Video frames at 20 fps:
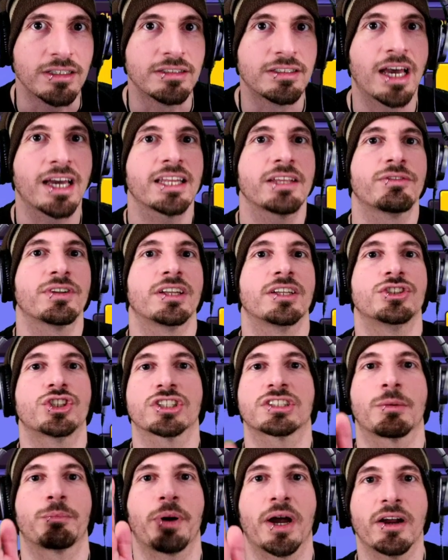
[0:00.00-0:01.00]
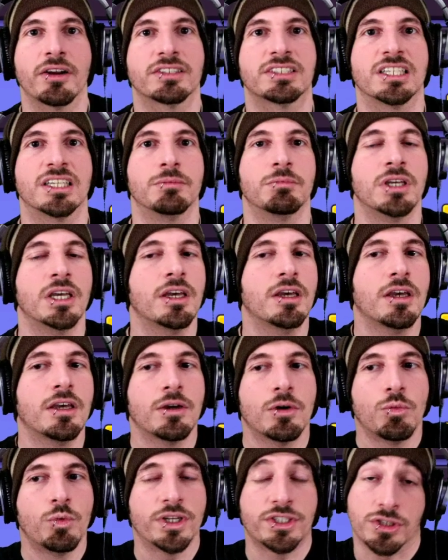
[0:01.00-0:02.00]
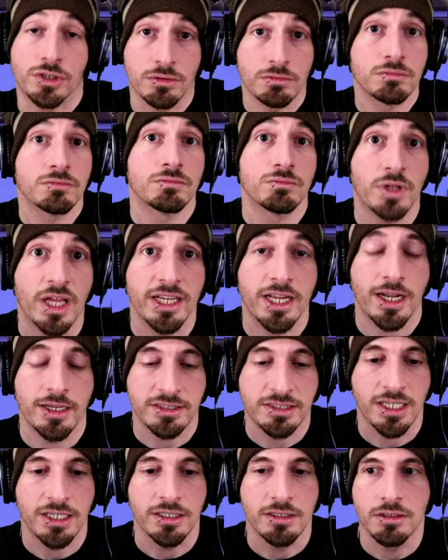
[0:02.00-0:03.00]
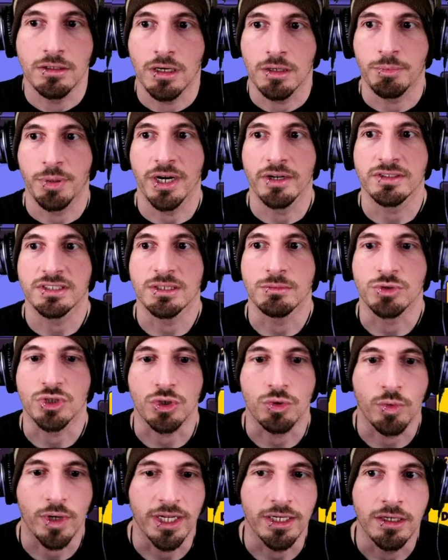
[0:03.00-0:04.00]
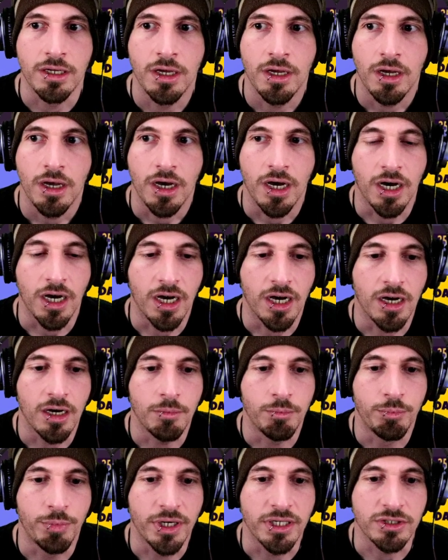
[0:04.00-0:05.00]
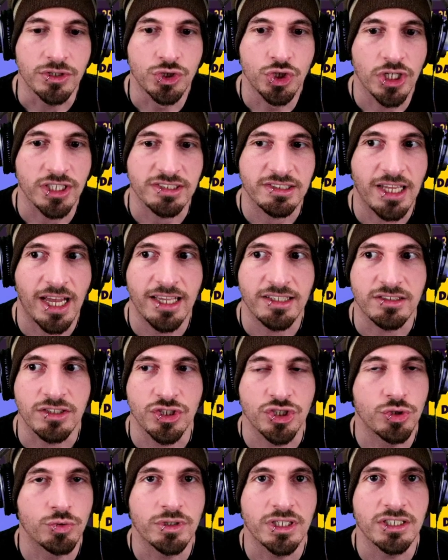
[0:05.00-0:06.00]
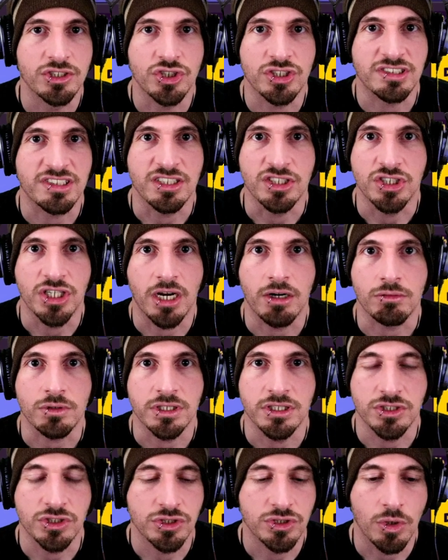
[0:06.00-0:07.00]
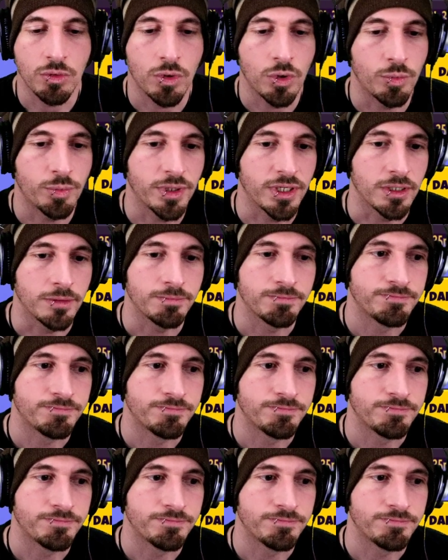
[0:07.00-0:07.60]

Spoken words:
Not even in just a pirate team, which, like I said, pirate teams are great. But just as a unit, just in general, he's so OP.